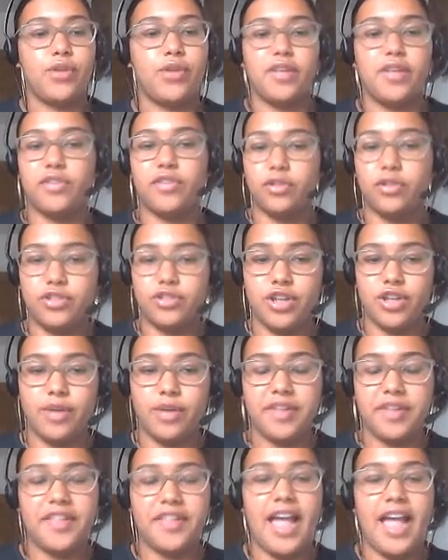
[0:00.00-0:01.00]
but it's good to
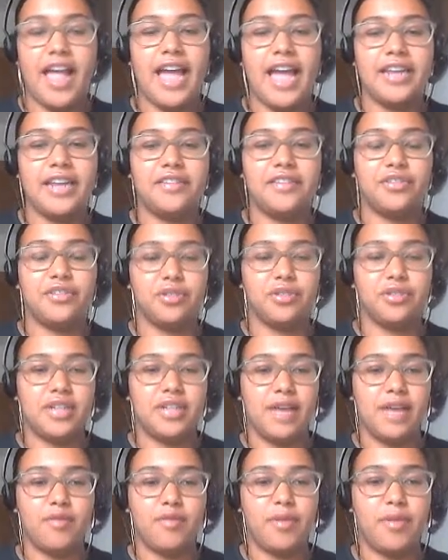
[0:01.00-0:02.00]
know it's there and it's good
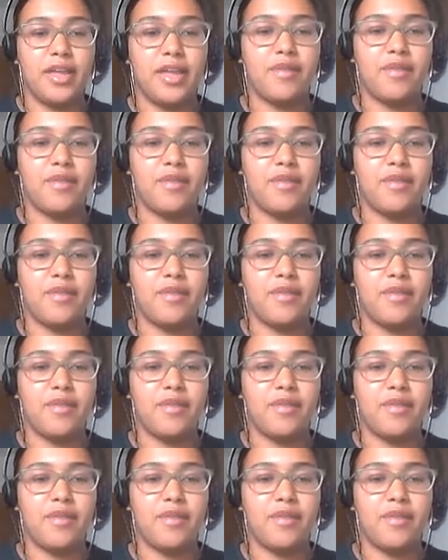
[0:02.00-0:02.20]
to have a play